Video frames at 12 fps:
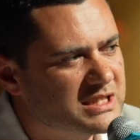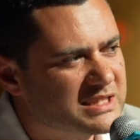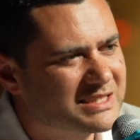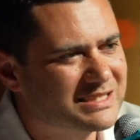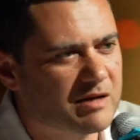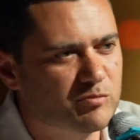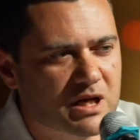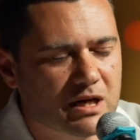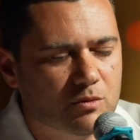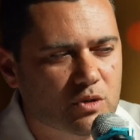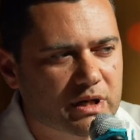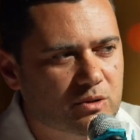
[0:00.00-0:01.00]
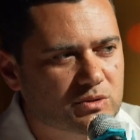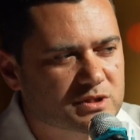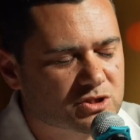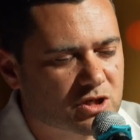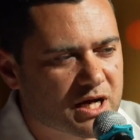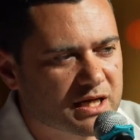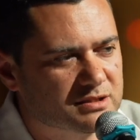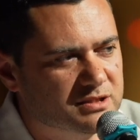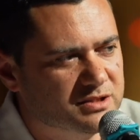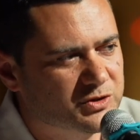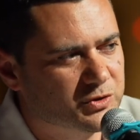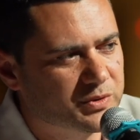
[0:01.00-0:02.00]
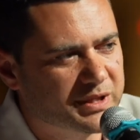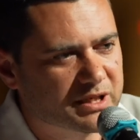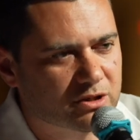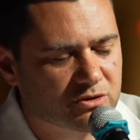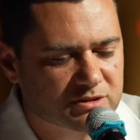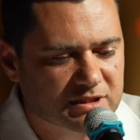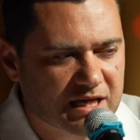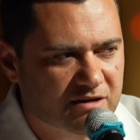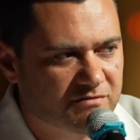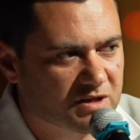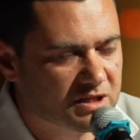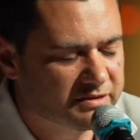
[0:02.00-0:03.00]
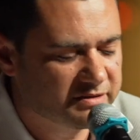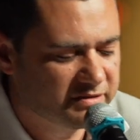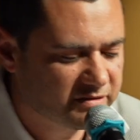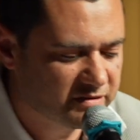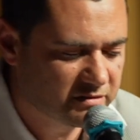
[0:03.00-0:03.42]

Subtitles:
summed up what I was trying to do, and it goes like this.